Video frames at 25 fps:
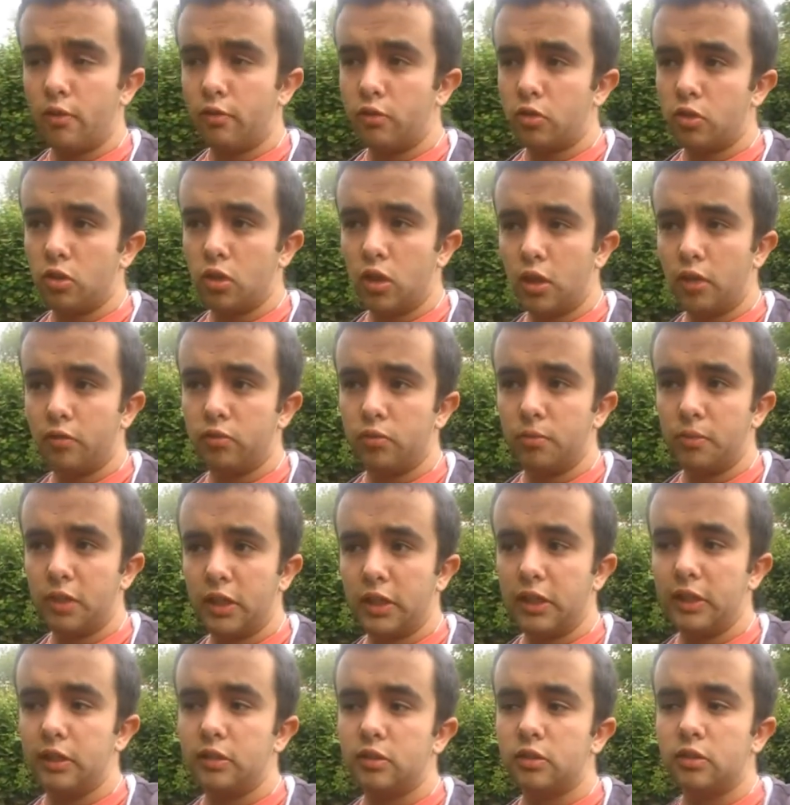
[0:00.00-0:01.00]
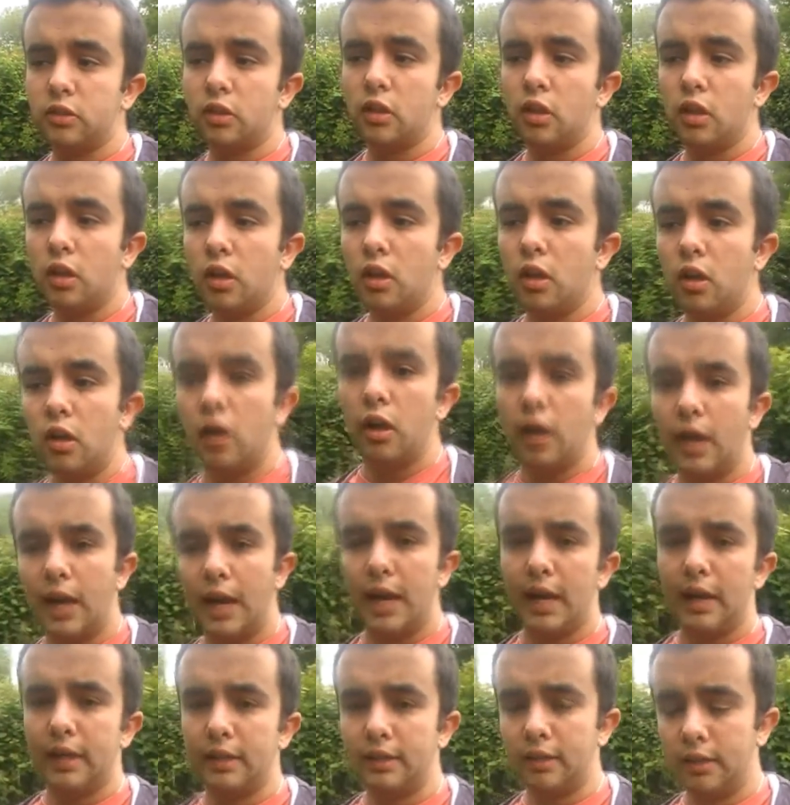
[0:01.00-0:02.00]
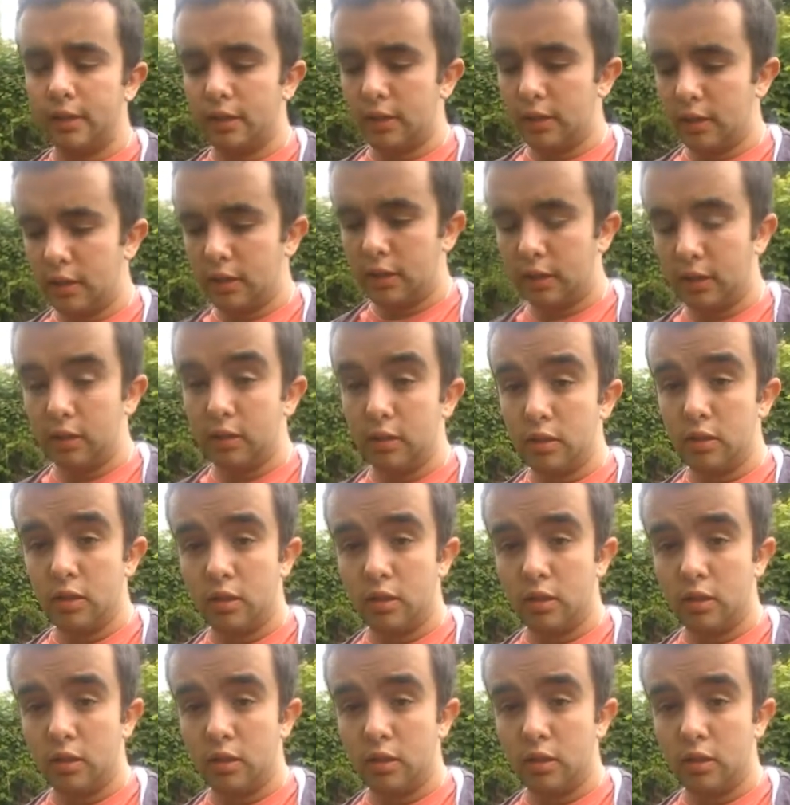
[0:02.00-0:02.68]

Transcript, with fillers: to her from Leeds, and uh,